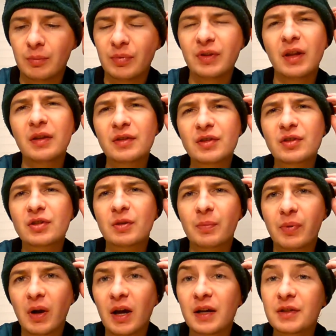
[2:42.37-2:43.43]
But that doesn't
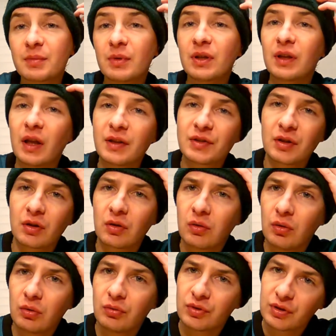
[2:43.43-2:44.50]
surprise me. That's a
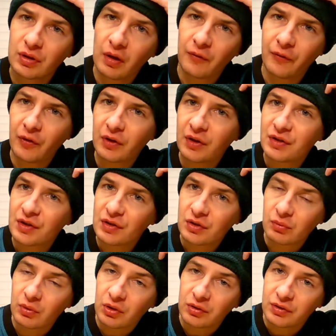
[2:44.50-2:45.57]
fungus is
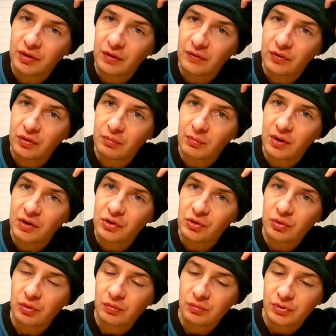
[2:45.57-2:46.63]
a relative to
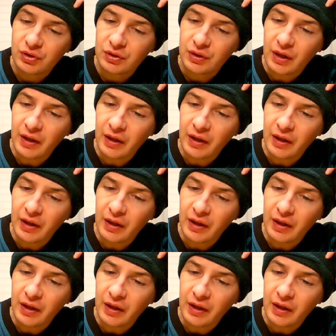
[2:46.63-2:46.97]
mushrooms,